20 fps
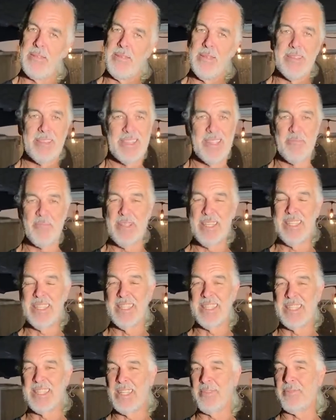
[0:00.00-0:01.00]
Something
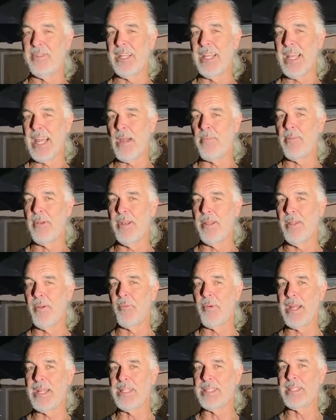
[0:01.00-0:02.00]
that's different happening on the
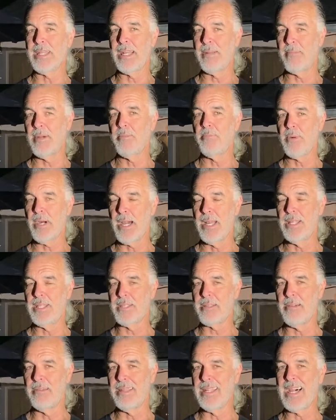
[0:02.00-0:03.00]
right side of my body. It's
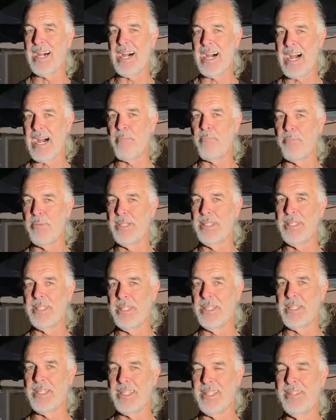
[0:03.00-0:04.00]
called
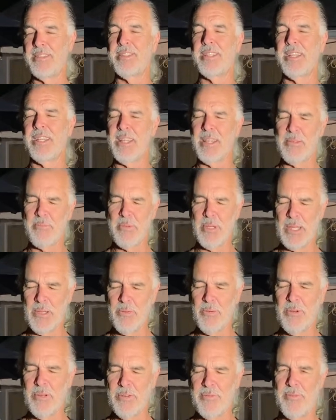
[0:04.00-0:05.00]
opposition. There's another big
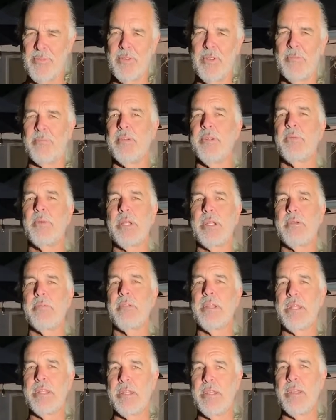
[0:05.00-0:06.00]
word for it, but we don't
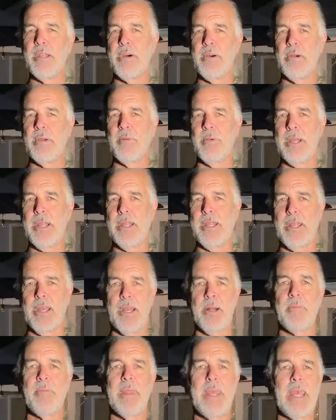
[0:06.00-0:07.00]
need to know it right
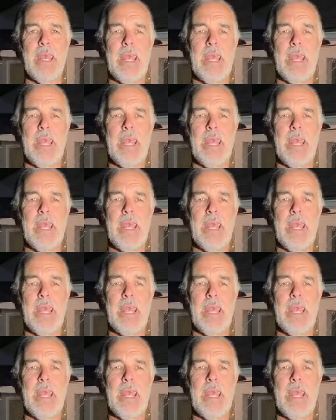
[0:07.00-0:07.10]
now.